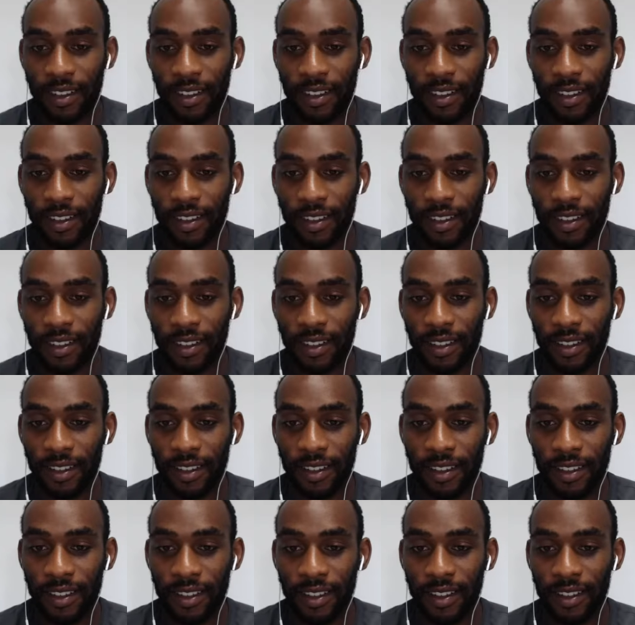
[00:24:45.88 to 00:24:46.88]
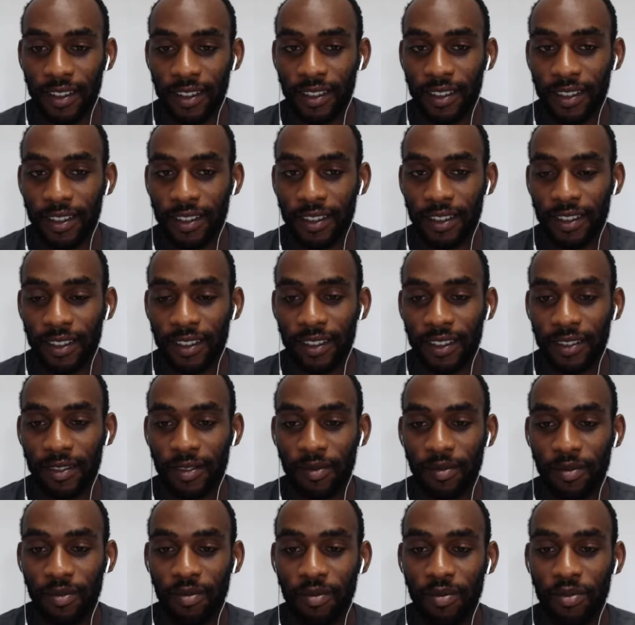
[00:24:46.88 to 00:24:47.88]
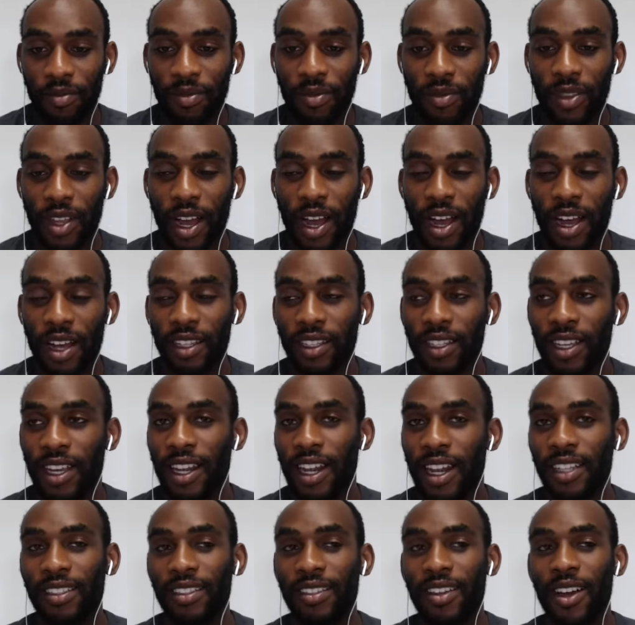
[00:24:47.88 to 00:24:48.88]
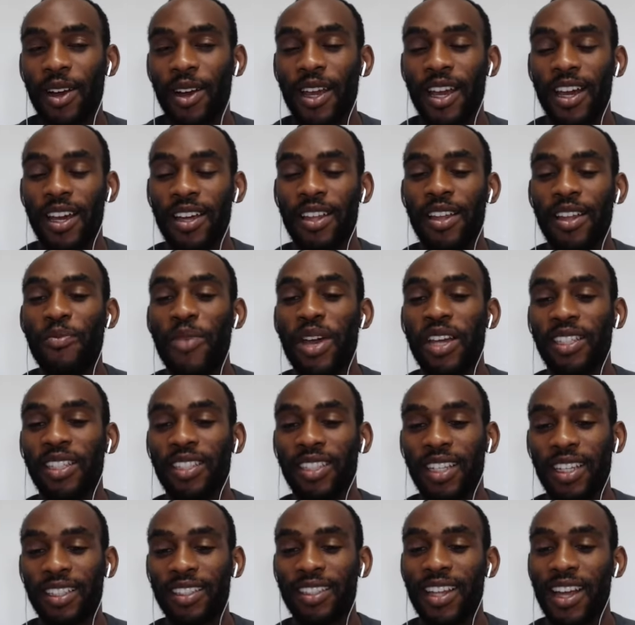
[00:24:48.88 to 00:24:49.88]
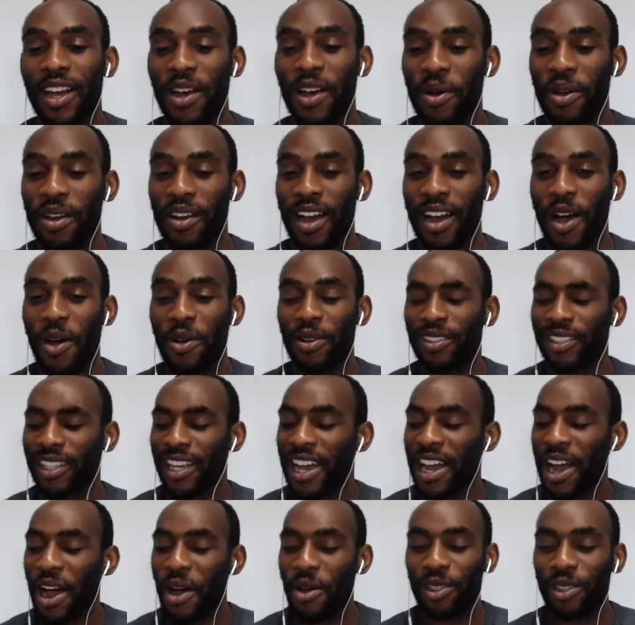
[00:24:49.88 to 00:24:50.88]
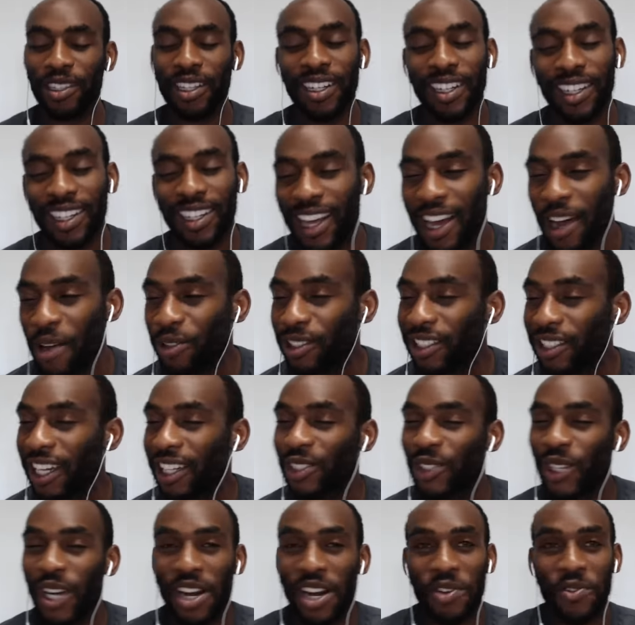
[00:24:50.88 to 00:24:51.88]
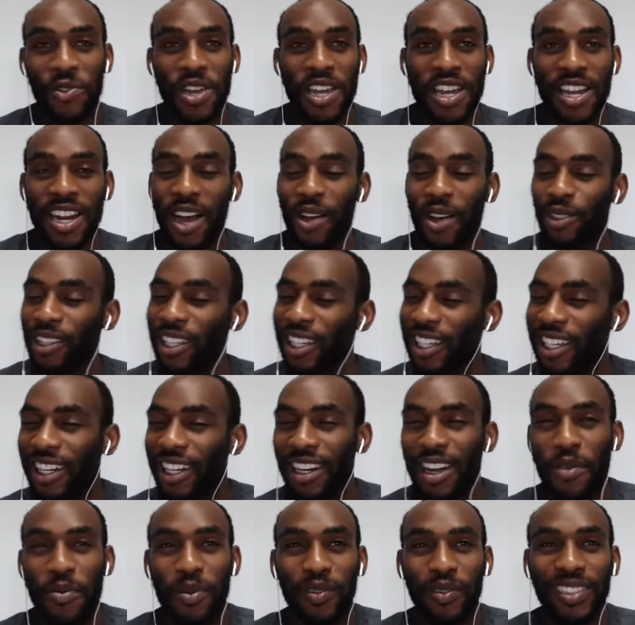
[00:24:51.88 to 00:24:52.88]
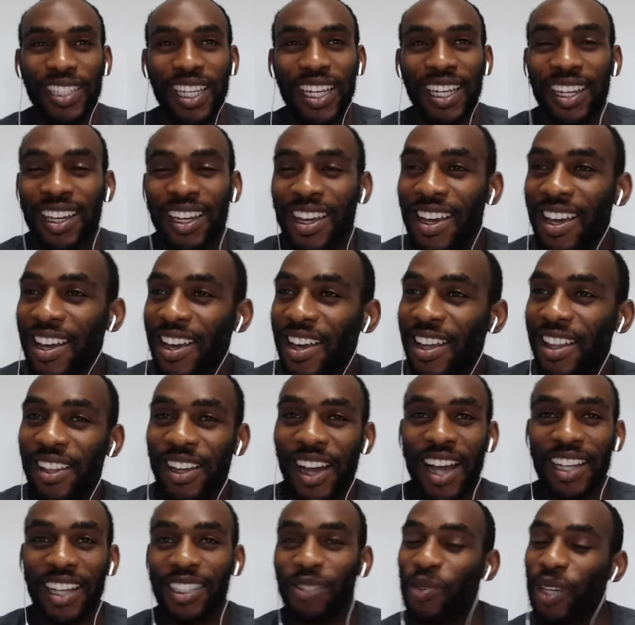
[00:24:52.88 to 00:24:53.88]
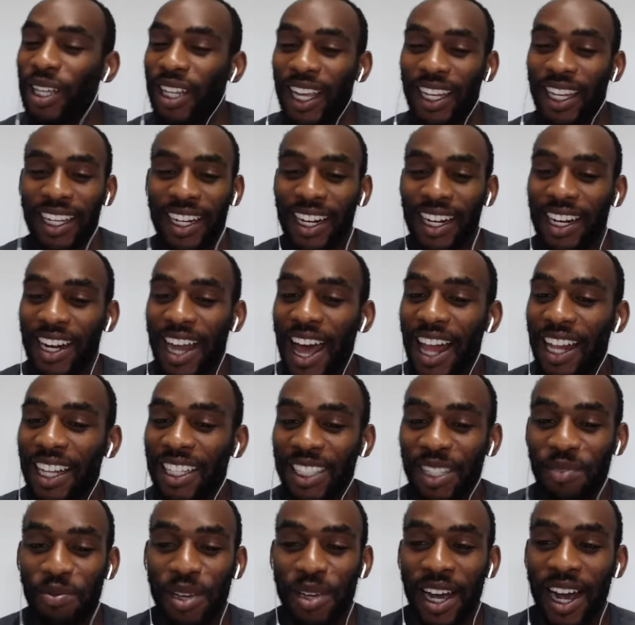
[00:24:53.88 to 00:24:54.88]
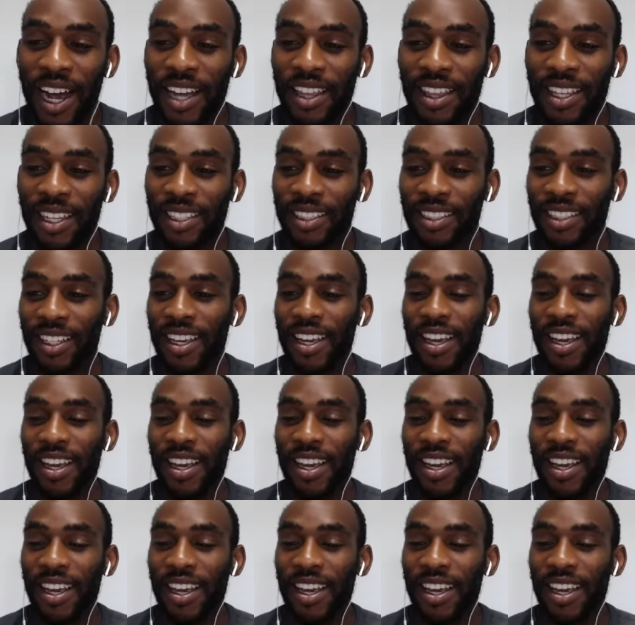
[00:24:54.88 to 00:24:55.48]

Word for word: energy. It was an energy thing. No, yeah, that's okay. It makes sense now. I was trying to read, I was looking it up. I was like, there has to be like an analogy behind this.